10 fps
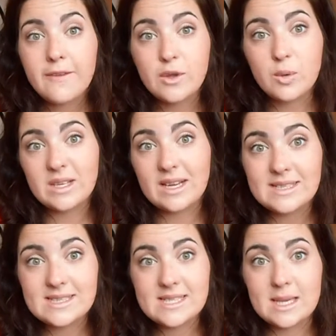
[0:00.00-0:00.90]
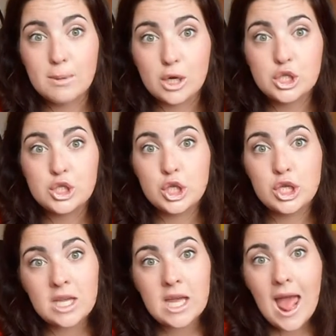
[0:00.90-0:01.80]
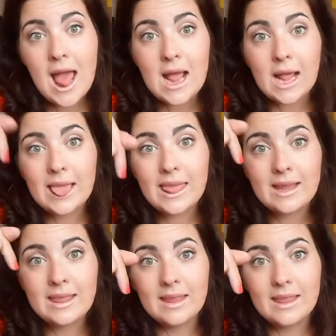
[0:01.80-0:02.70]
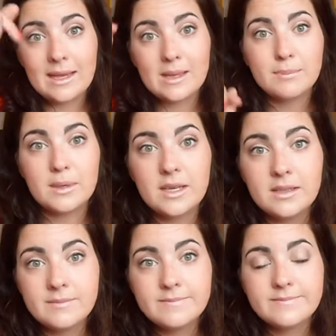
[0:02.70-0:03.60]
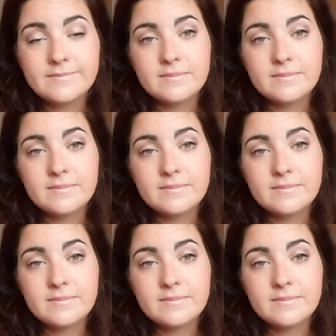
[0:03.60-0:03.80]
If you would like to see part two, click the like button.